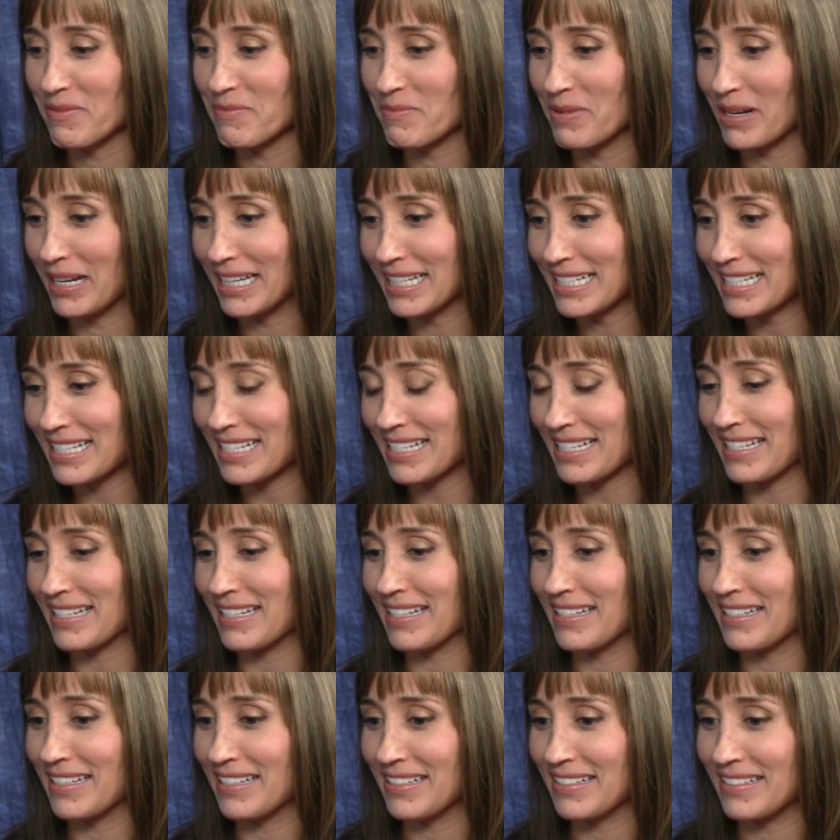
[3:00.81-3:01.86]
but
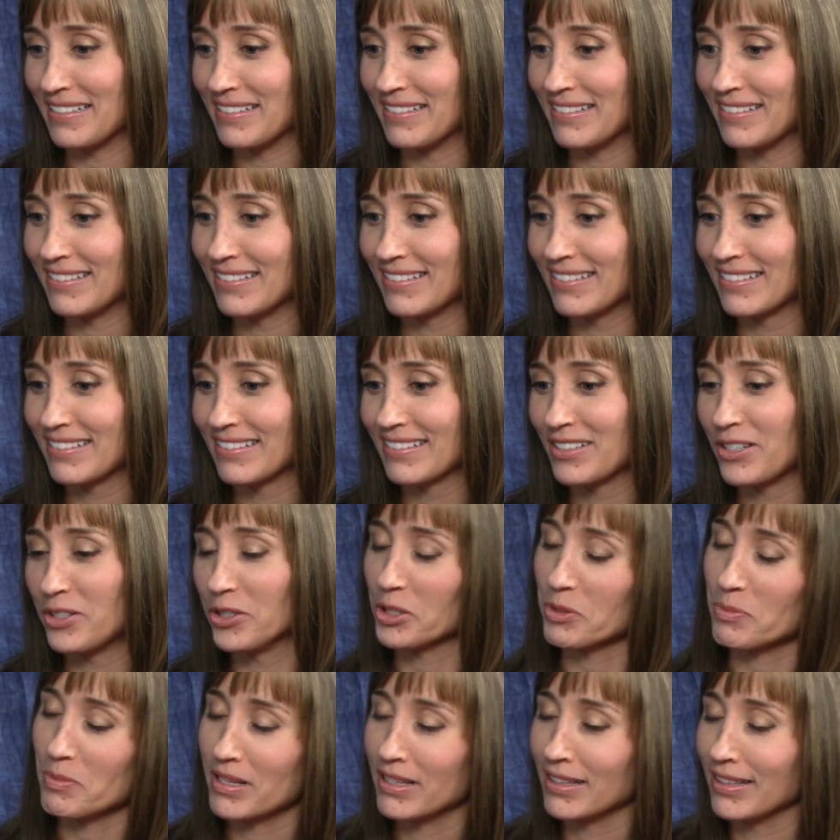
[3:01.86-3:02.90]
um,
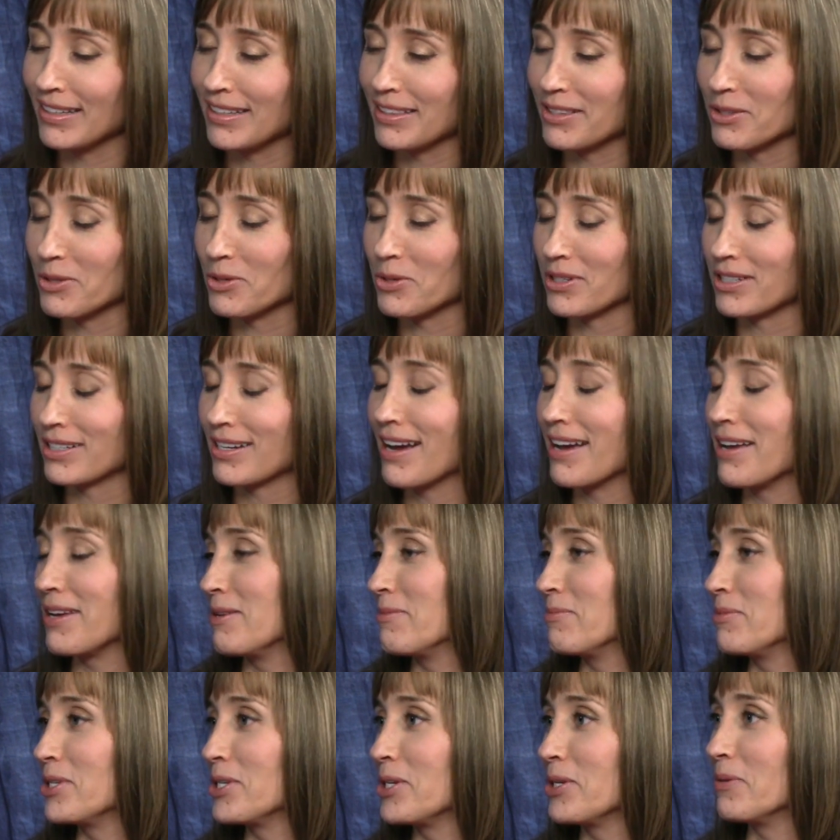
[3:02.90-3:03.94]
ultimately, the Lord got
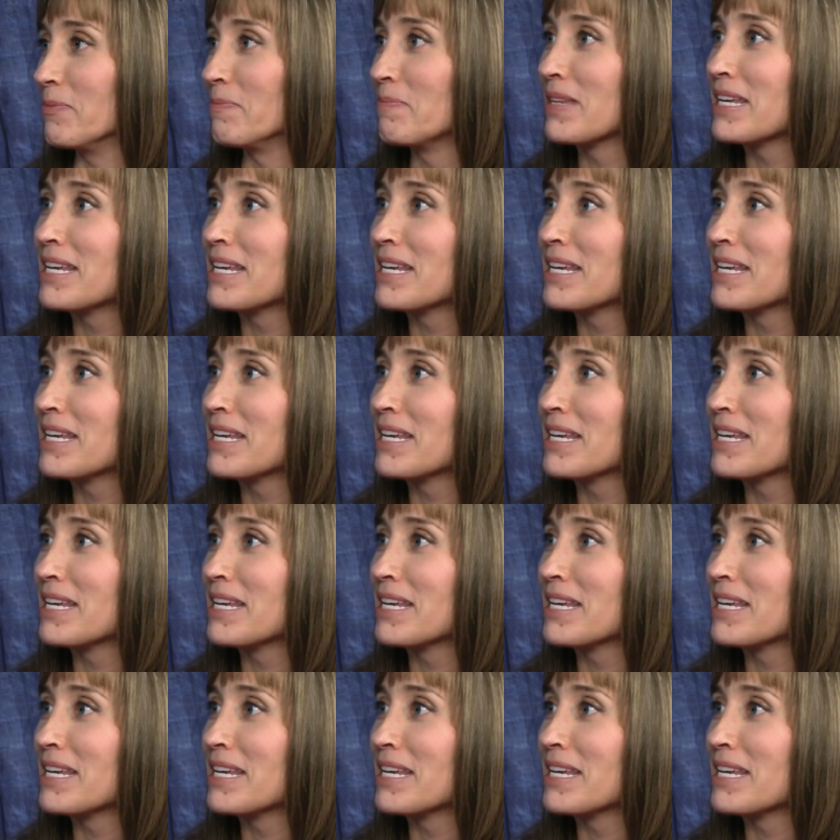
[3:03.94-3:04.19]
him too.